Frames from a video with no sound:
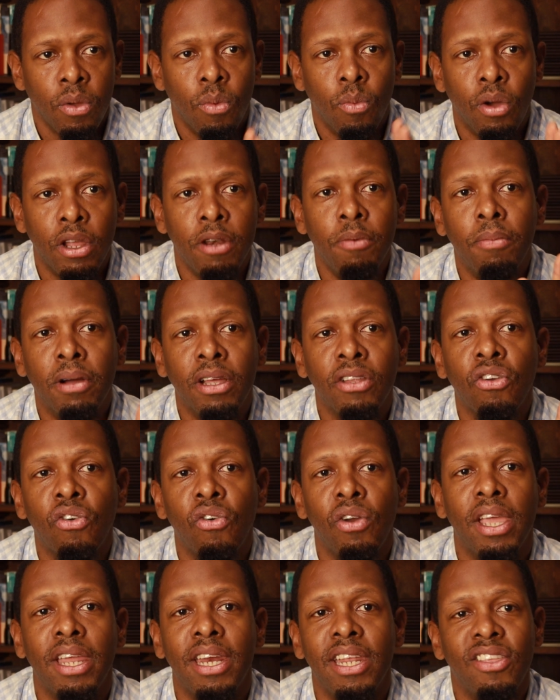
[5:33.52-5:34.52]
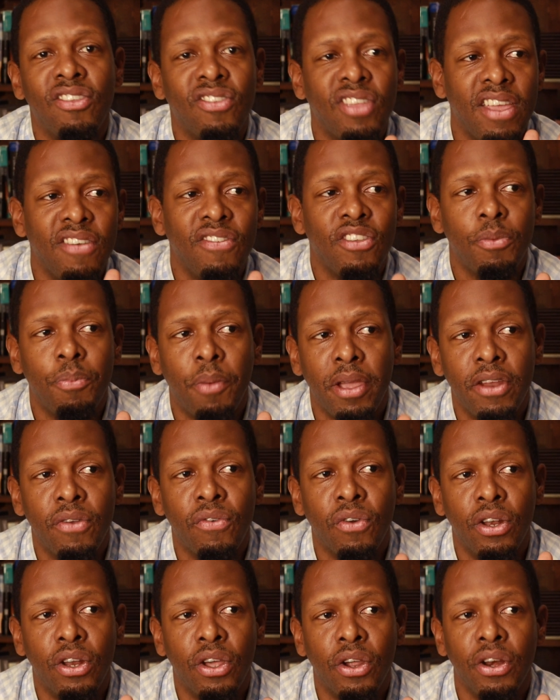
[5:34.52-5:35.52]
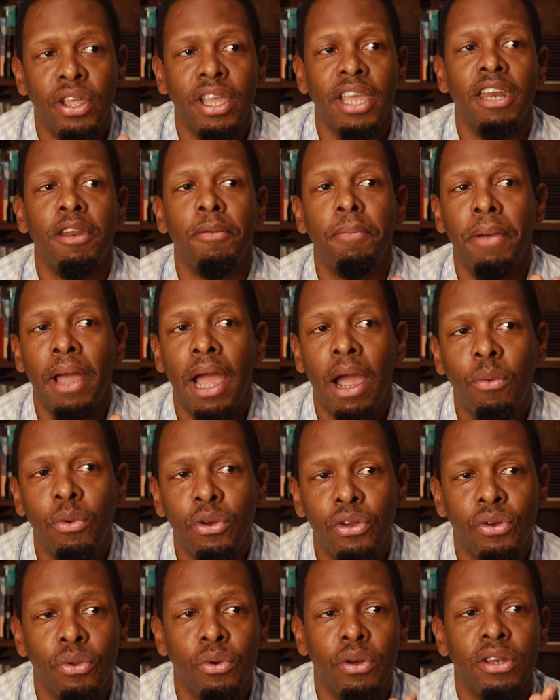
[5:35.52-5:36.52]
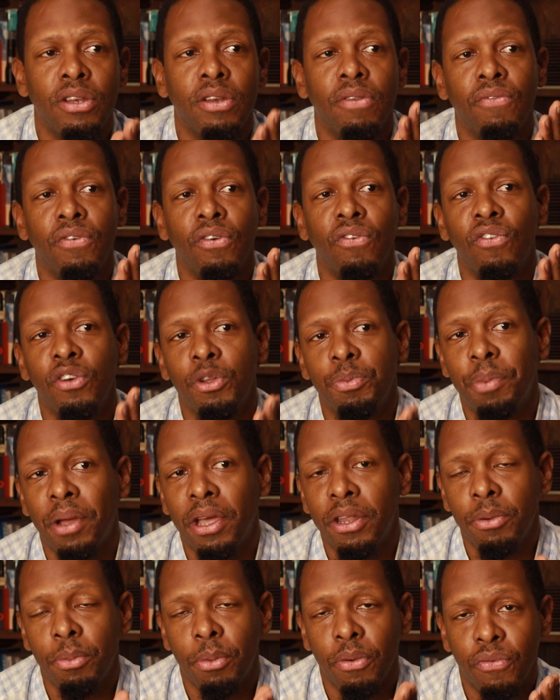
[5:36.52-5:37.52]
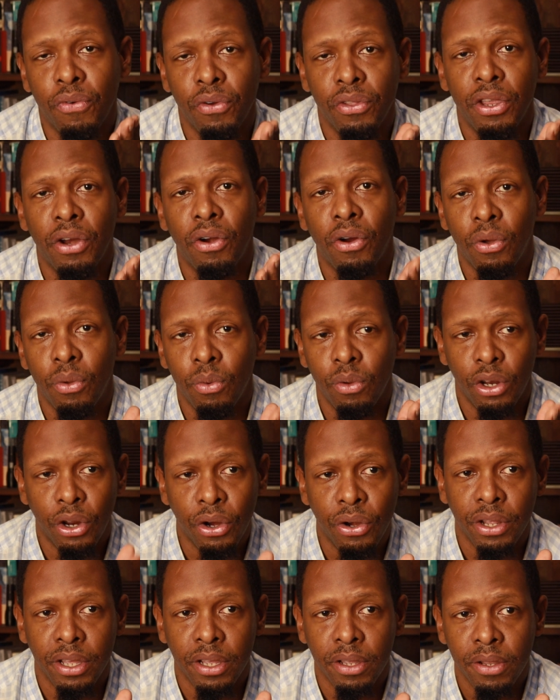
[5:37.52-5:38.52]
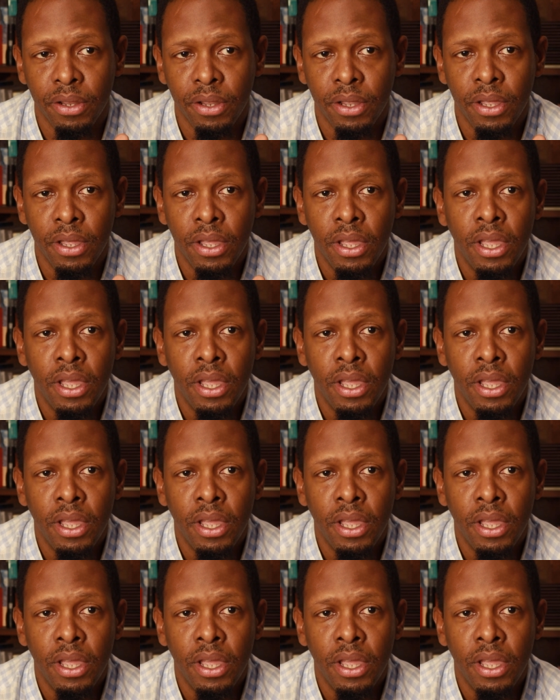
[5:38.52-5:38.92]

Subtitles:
One must create a safe space for learning and empower students to feel responsible for their own learning.